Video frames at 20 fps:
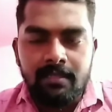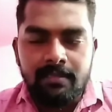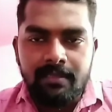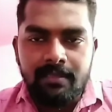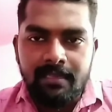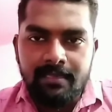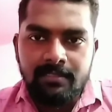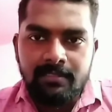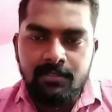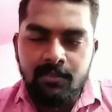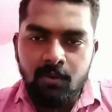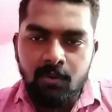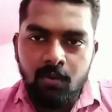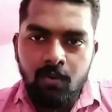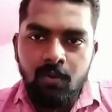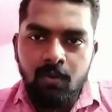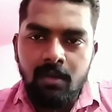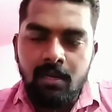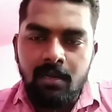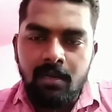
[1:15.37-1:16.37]
there is no
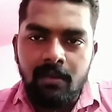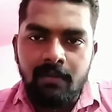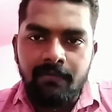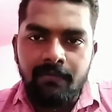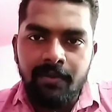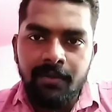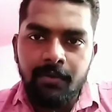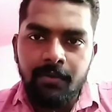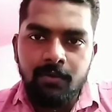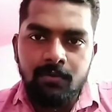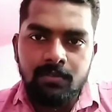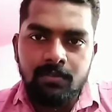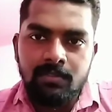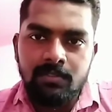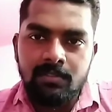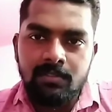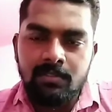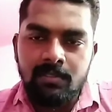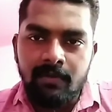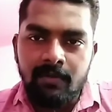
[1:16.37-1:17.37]

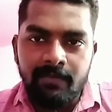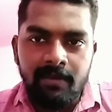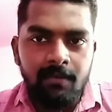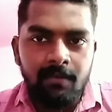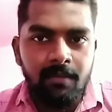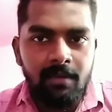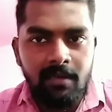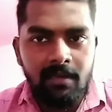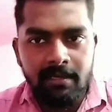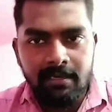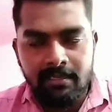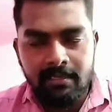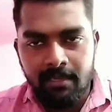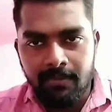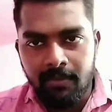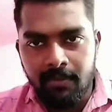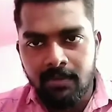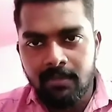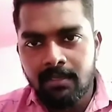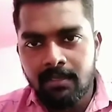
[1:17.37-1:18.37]
videos available in
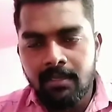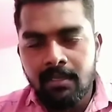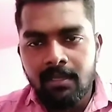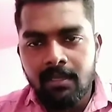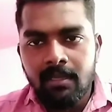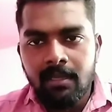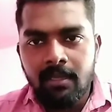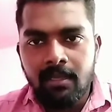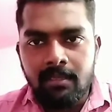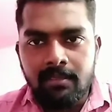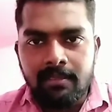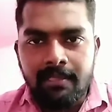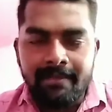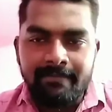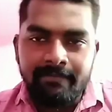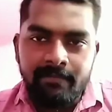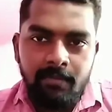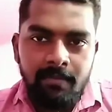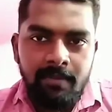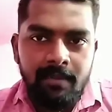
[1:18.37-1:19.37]
Tamil. There
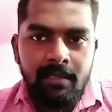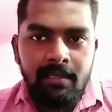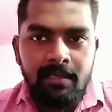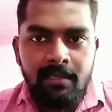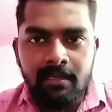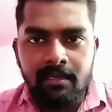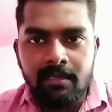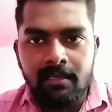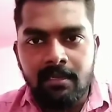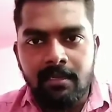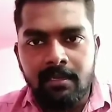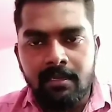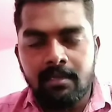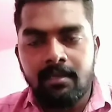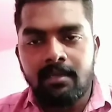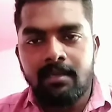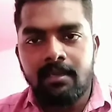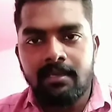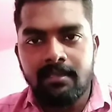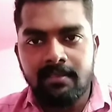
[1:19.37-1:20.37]
will be in
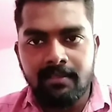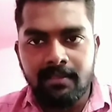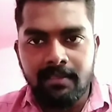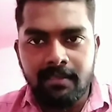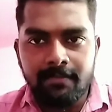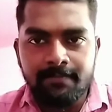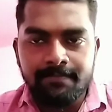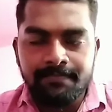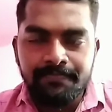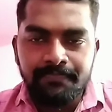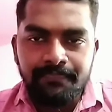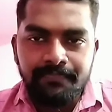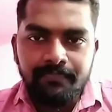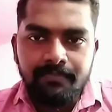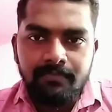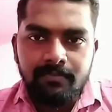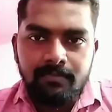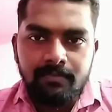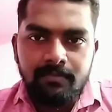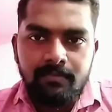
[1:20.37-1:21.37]
Hindi,
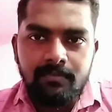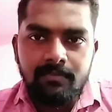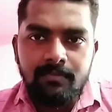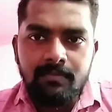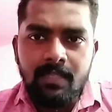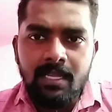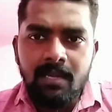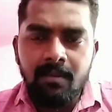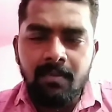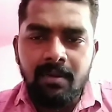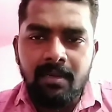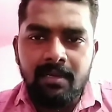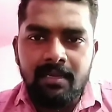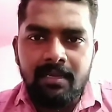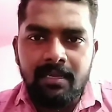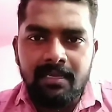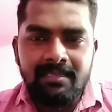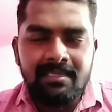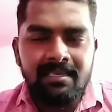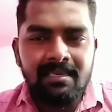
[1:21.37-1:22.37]
but
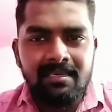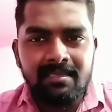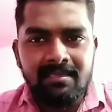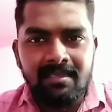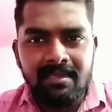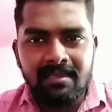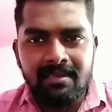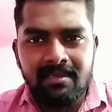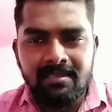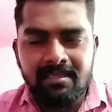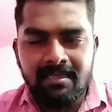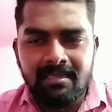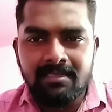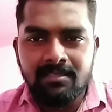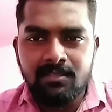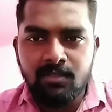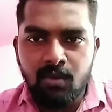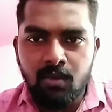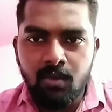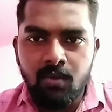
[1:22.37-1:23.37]
I think that there
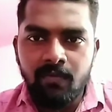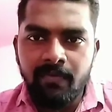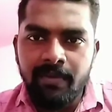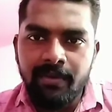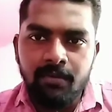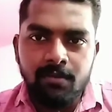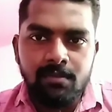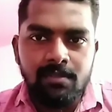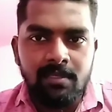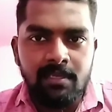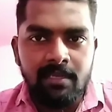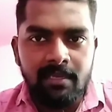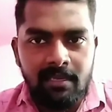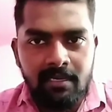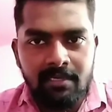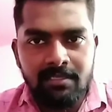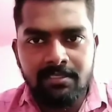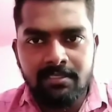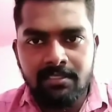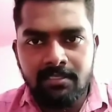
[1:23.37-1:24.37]
is no videos in
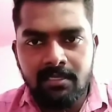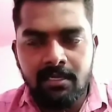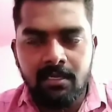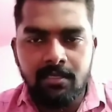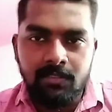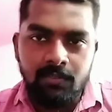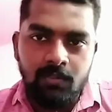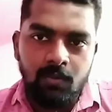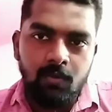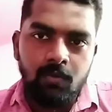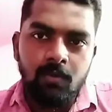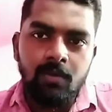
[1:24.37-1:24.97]
English also,